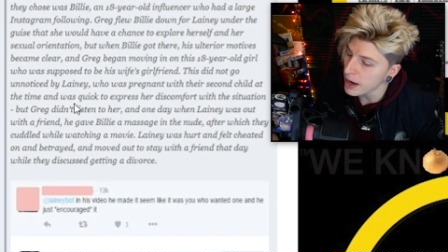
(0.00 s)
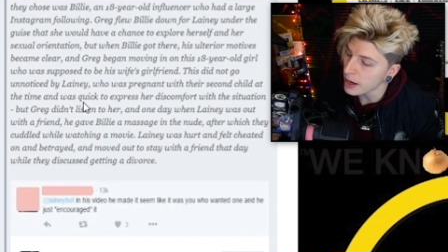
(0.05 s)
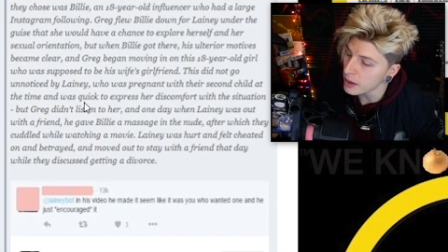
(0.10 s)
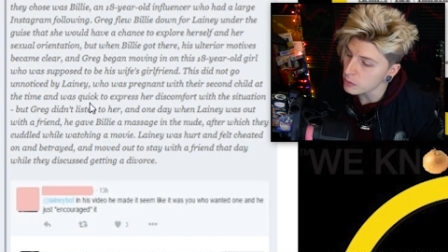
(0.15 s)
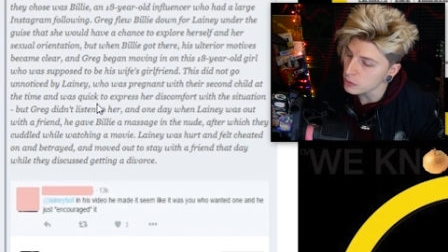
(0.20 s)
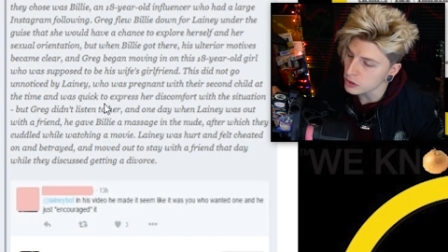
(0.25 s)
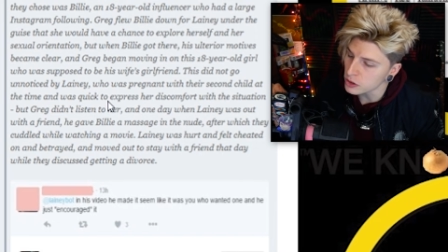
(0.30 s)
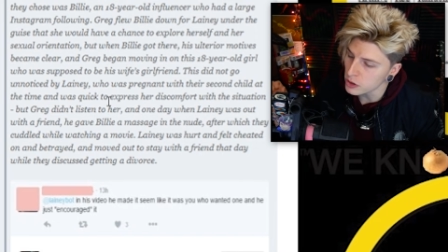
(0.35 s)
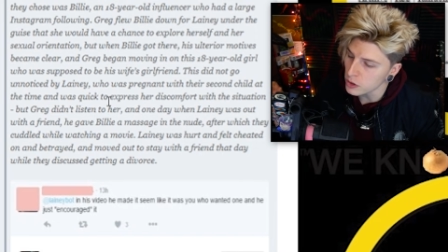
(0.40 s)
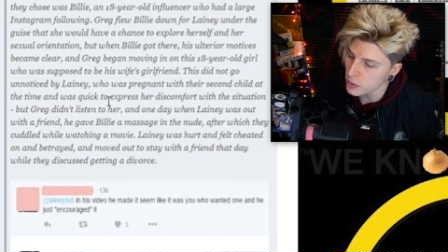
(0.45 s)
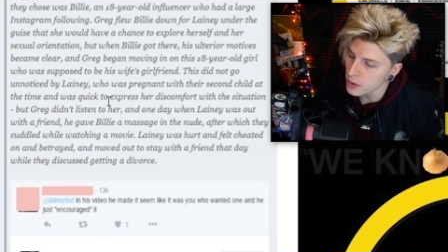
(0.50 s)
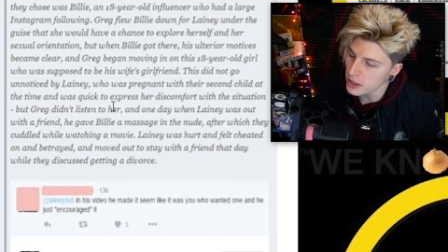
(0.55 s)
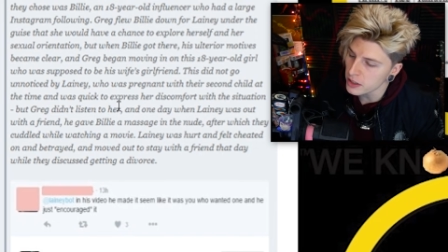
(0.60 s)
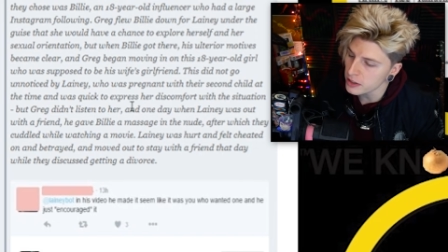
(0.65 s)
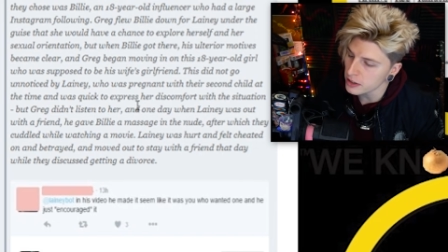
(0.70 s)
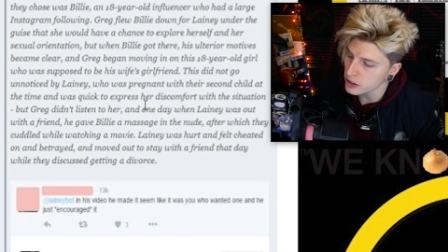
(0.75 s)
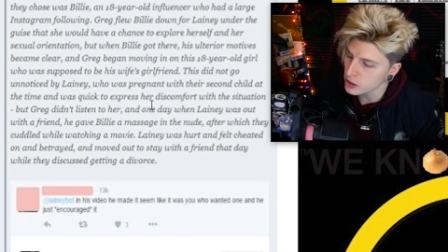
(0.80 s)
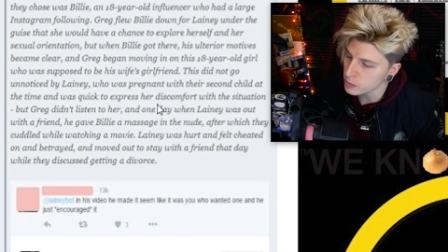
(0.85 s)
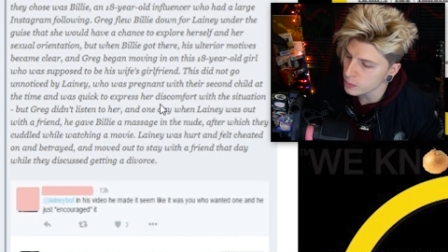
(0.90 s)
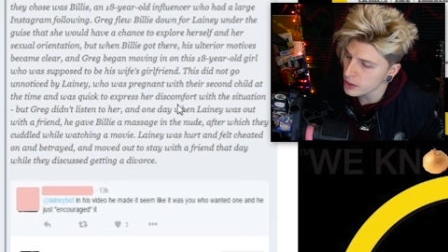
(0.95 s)
and was quick
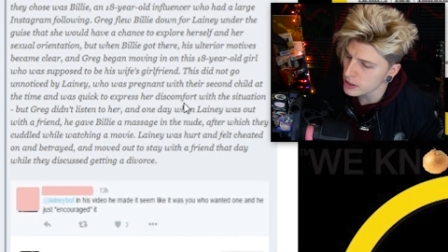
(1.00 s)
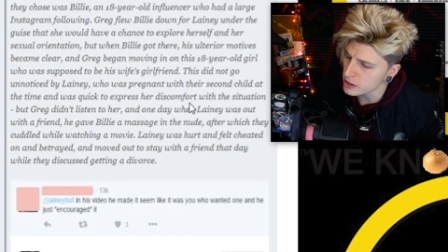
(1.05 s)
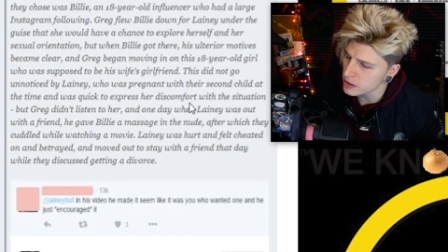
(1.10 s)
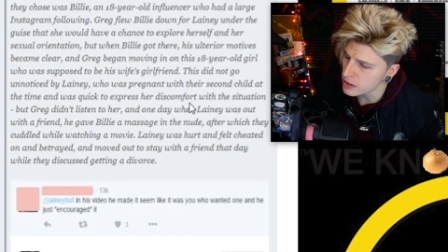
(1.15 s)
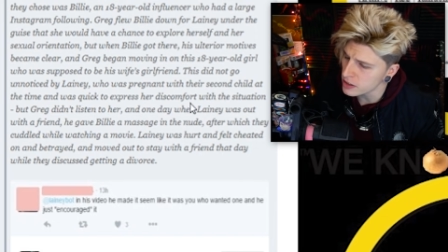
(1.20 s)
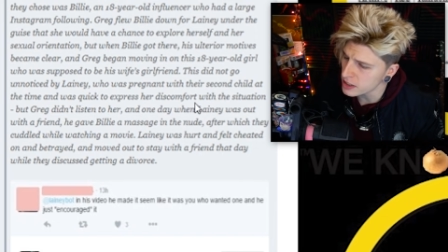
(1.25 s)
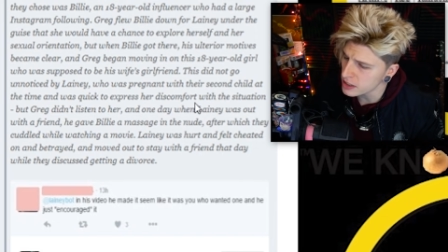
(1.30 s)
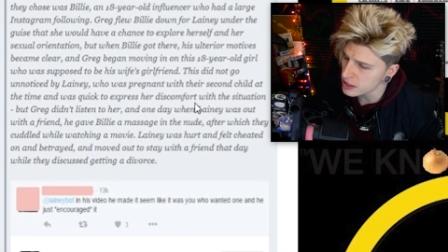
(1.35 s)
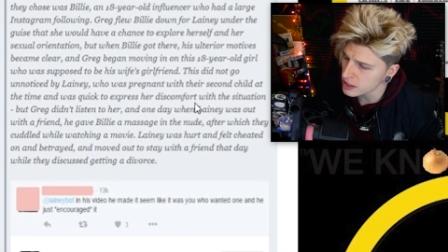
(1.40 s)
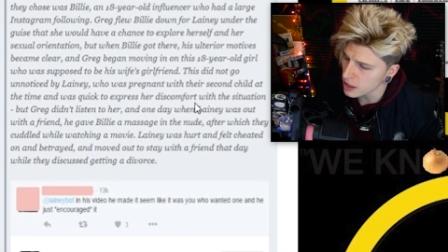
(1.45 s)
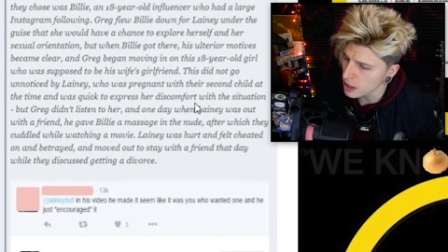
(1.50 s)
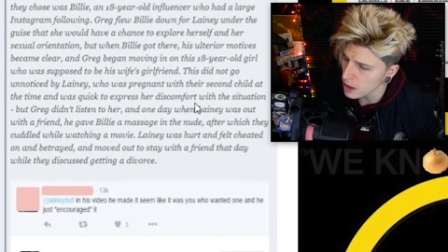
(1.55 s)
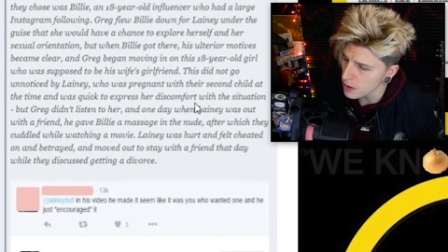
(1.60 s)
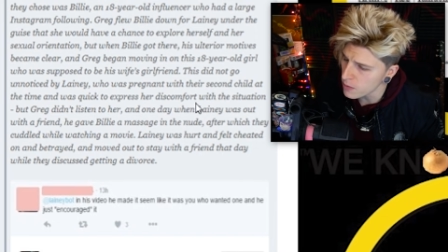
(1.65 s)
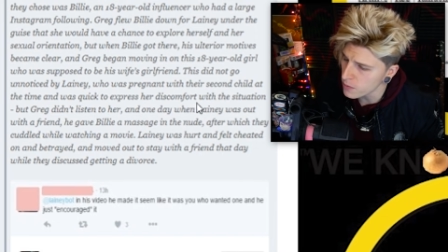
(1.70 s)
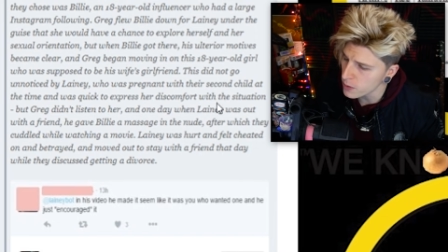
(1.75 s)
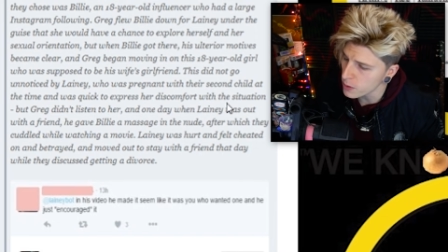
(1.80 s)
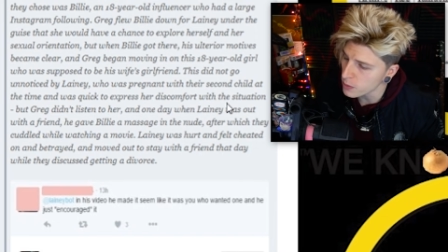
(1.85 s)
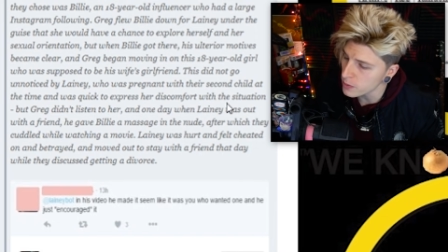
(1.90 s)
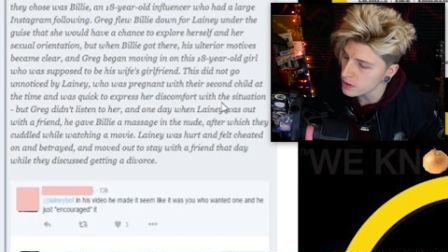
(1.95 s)
to express her
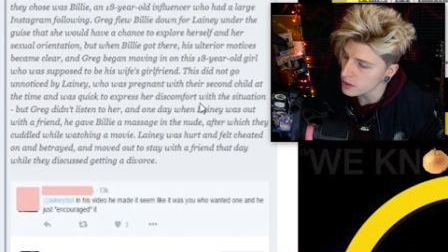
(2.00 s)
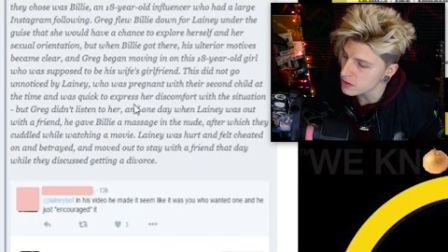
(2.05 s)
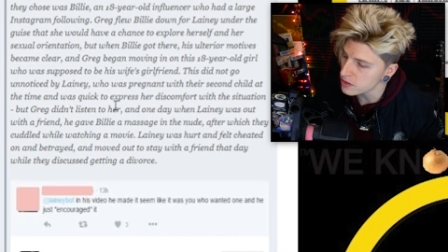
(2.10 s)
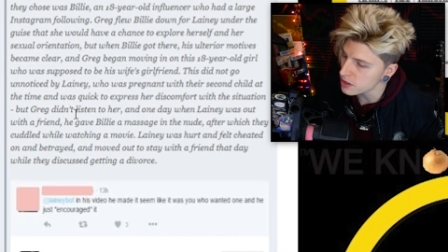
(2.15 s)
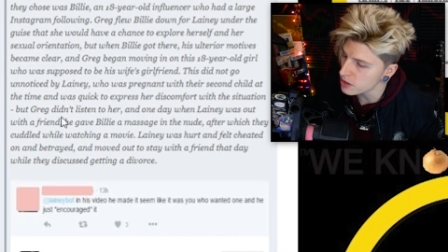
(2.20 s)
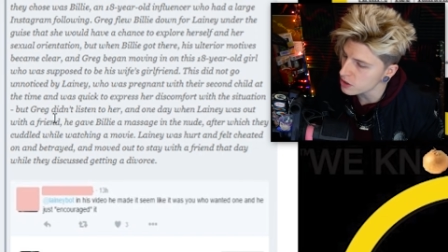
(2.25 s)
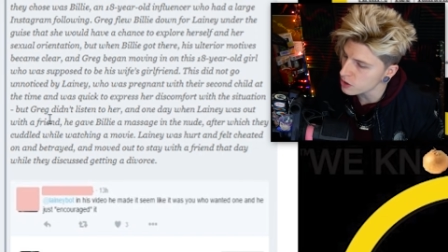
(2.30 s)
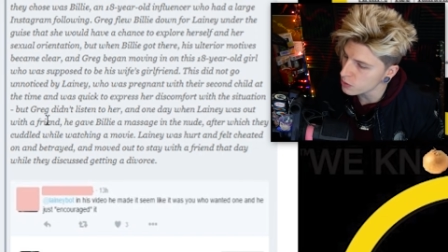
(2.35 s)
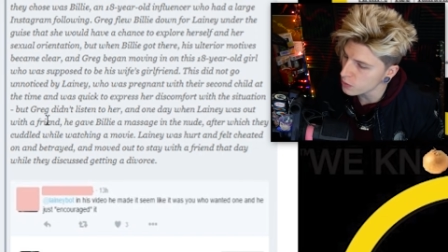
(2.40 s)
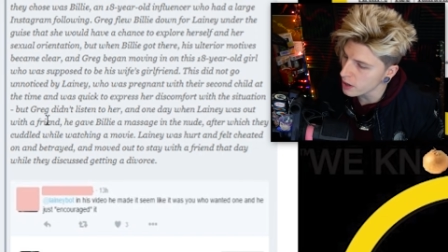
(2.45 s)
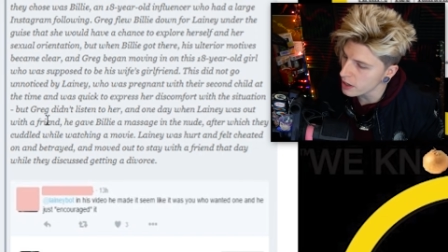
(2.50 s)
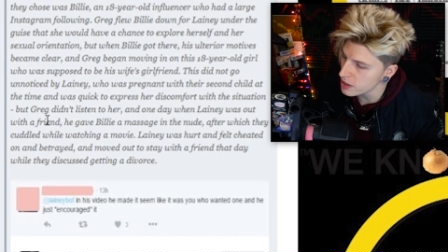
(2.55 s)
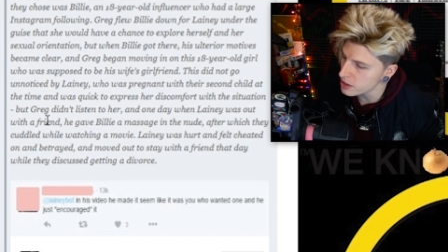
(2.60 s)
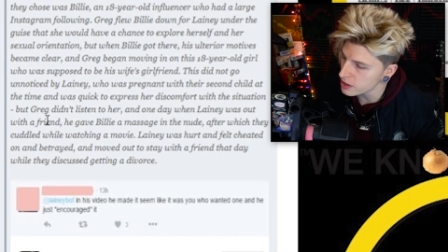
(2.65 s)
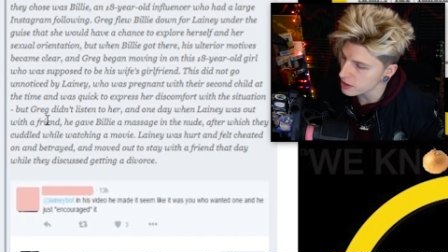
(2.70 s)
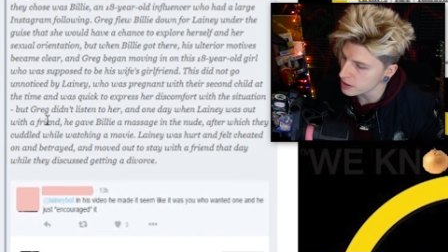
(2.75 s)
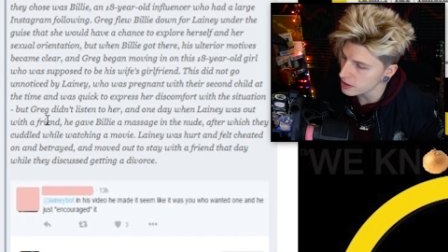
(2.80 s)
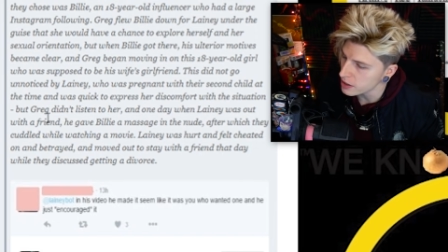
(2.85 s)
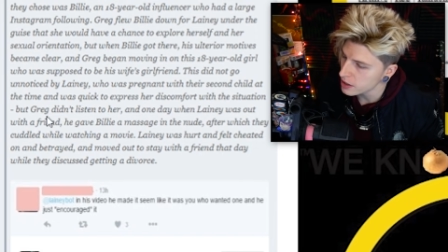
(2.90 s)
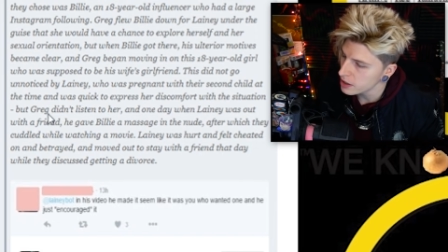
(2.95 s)
discomfort with the
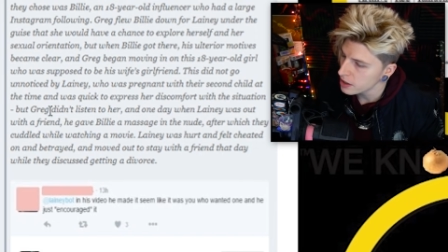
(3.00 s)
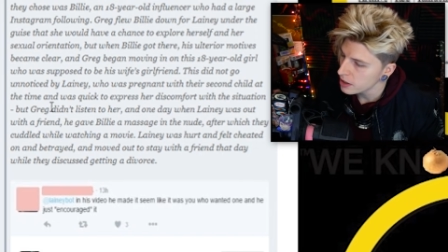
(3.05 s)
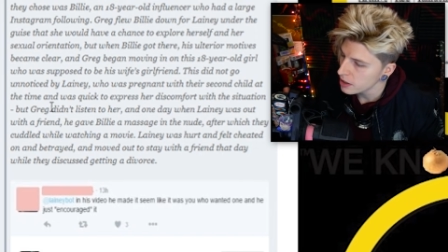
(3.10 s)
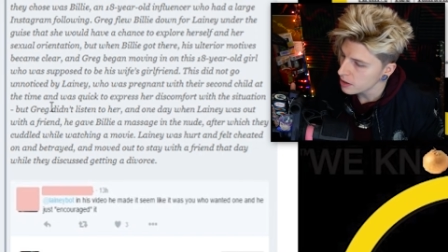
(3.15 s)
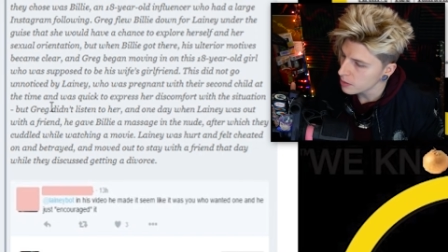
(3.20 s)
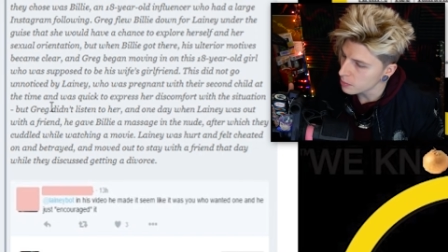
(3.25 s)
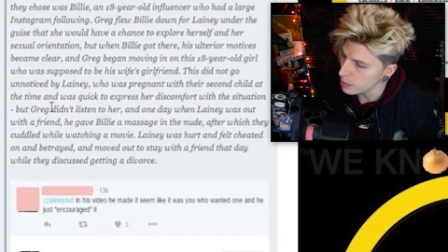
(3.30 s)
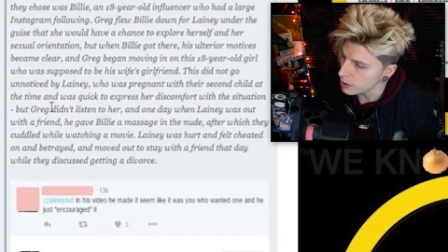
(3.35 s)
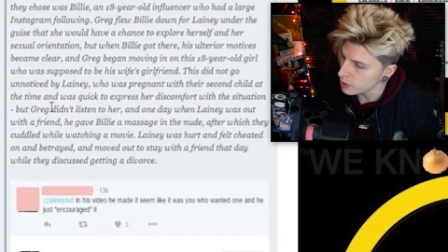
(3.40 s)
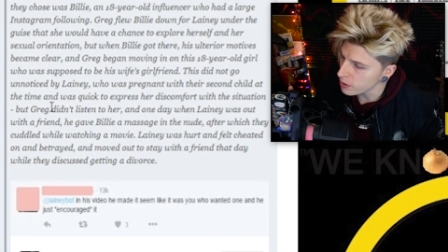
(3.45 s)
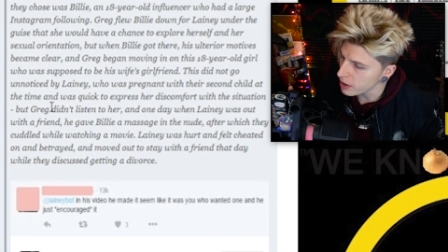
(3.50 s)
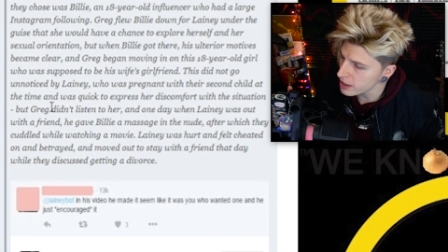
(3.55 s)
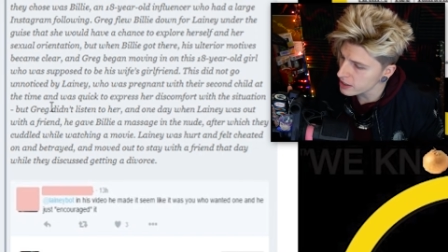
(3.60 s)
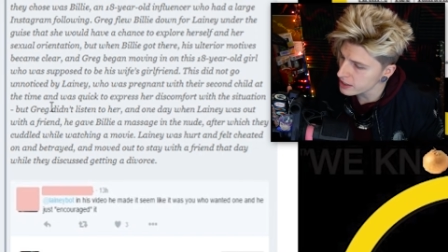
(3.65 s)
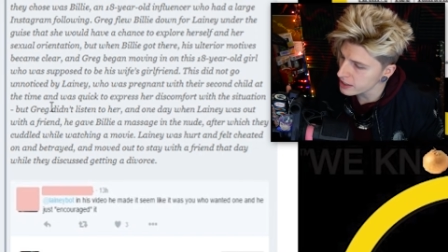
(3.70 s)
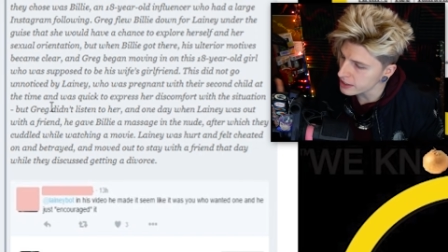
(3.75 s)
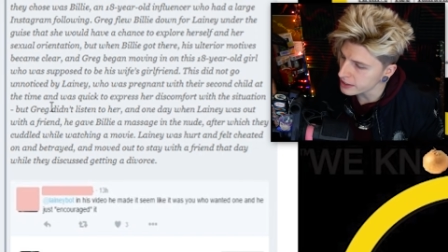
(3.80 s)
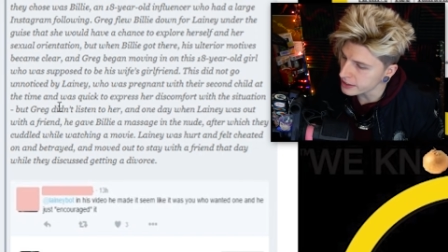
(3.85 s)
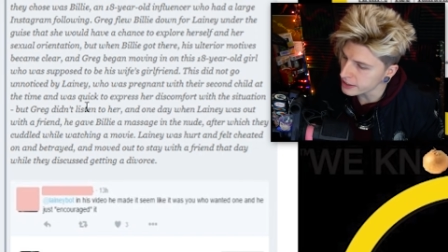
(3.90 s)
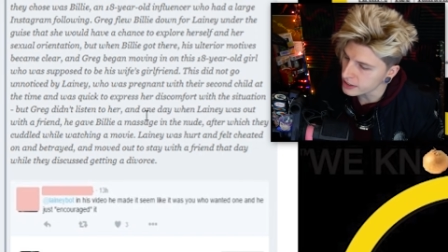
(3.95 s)
situation, but Greg
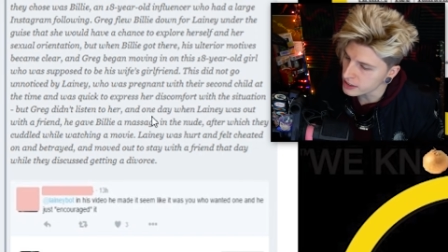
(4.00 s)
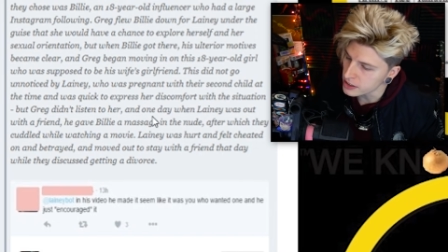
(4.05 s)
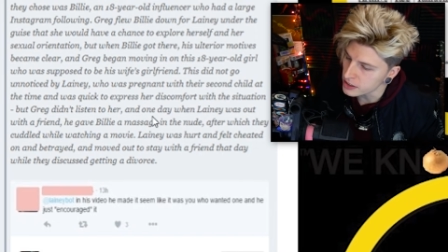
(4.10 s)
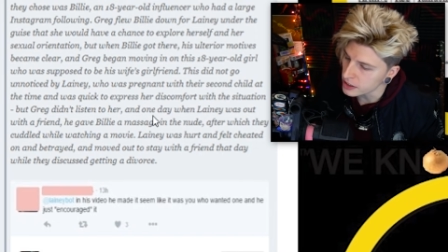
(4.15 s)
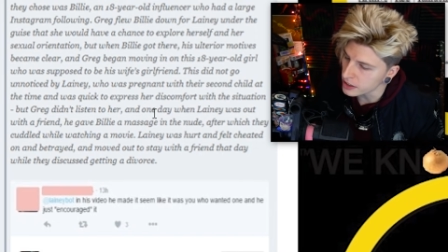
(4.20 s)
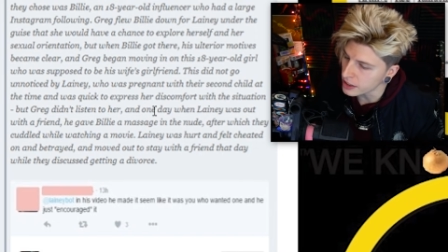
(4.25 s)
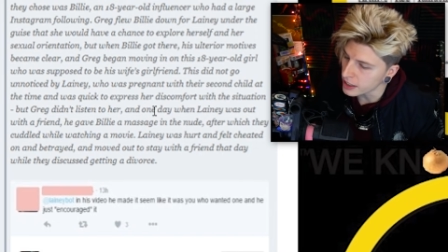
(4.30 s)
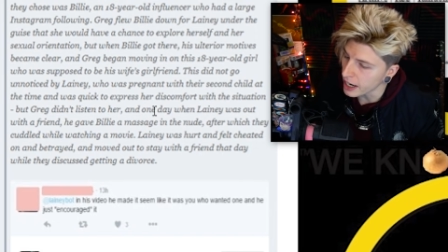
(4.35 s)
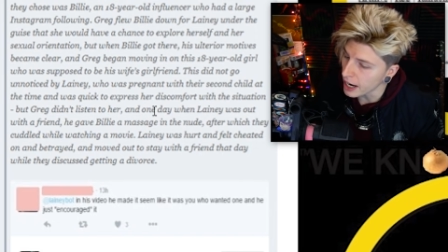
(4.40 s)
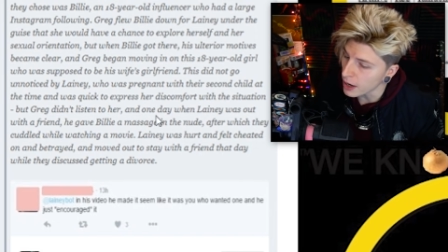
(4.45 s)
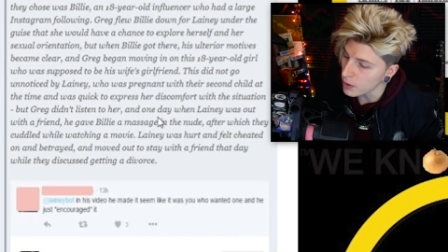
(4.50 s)
didn't listen to her.